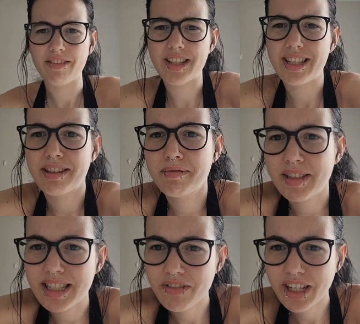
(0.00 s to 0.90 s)
everything
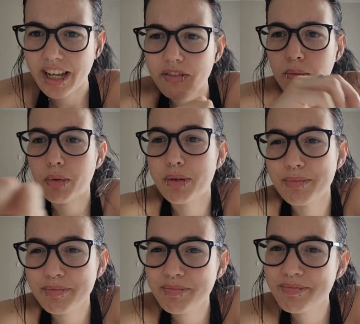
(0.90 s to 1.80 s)
that's even kind of
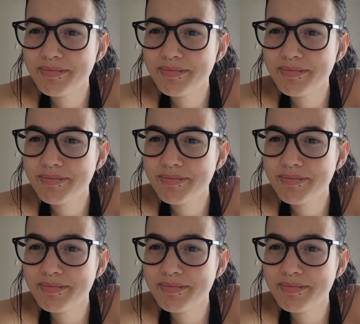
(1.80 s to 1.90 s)
important.